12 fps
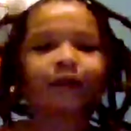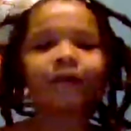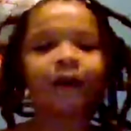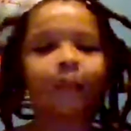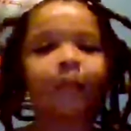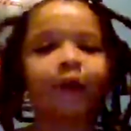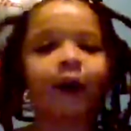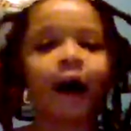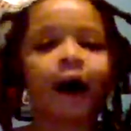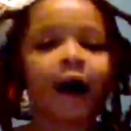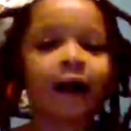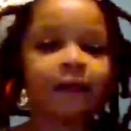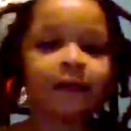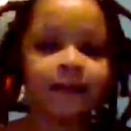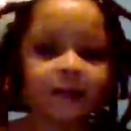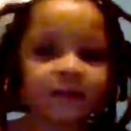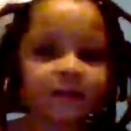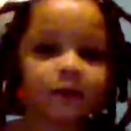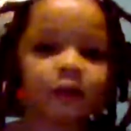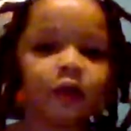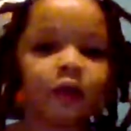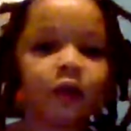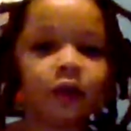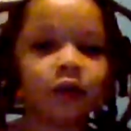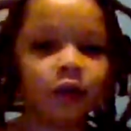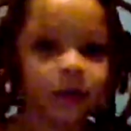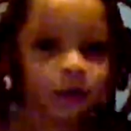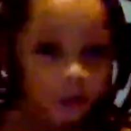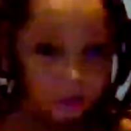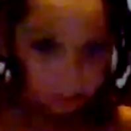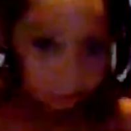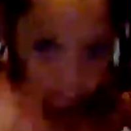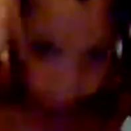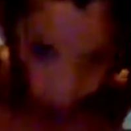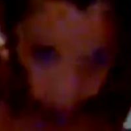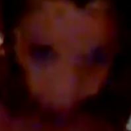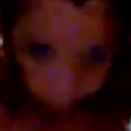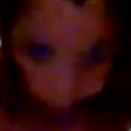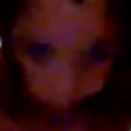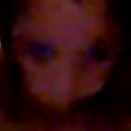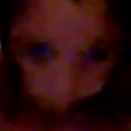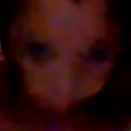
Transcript: What's up, guys? This is Lil Illy. I'm sorry for what my